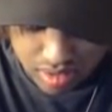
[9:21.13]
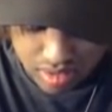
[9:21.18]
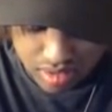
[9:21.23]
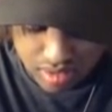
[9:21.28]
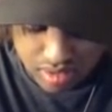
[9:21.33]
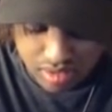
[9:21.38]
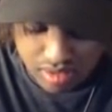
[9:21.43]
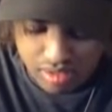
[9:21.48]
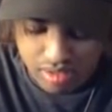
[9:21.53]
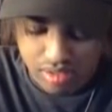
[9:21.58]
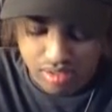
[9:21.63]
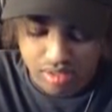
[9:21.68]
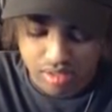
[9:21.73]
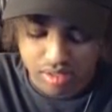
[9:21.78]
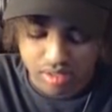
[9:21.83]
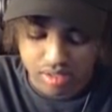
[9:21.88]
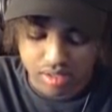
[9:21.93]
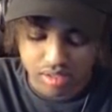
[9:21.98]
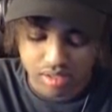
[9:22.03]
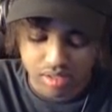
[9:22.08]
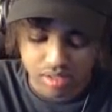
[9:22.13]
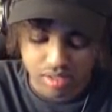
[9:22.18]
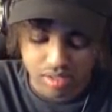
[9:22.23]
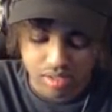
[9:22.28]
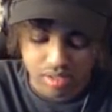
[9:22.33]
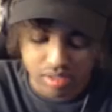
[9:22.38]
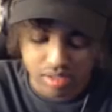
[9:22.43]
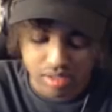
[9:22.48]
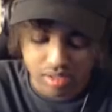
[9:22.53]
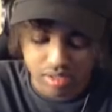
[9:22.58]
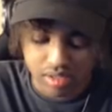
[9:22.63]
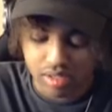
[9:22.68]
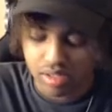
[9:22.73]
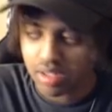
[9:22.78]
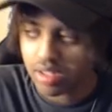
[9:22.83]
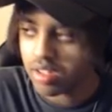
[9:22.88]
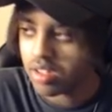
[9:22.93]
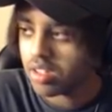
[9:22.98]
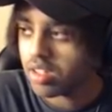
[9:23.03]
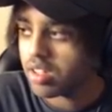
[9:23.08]

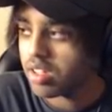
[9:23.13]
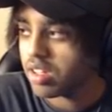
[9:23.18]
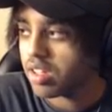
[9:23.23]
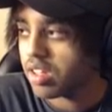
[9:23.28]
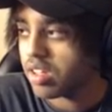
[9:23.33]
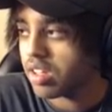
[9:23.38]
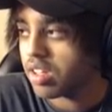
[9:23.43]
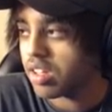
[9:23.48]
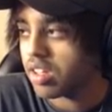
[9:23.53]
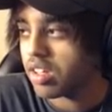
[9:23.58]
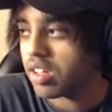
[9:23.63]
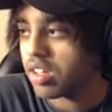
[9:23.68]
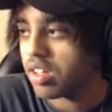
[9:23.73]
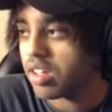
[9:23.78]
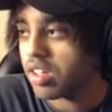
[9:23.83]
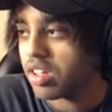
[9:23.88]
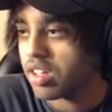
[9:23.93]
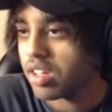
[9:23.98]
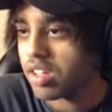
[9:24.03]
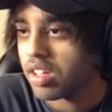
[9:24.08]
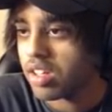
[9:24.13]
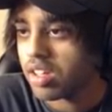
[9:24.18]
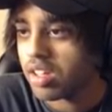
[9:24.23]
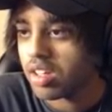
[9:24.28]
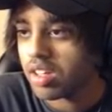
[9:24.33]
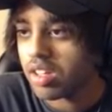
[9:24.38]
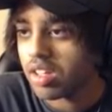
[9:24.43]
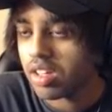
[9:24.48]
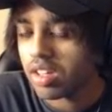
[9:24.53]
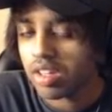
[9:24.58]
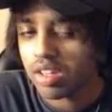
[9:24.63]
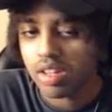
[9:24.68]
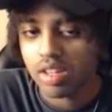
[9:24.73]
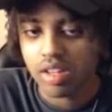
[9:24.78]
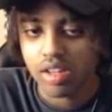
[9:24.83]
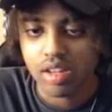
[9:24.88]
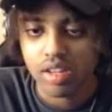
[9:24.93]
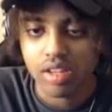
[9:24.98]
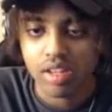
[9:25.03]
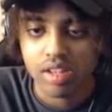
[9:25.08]

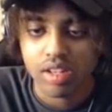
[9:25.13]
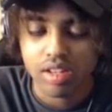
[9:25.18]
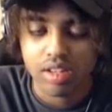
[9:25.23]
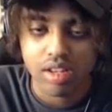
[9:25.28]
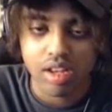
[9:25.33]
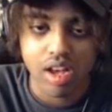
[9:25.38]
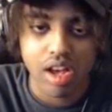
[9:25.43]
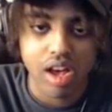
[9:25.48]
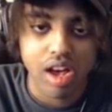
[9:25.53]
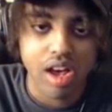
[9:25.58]
This person isn't speaking.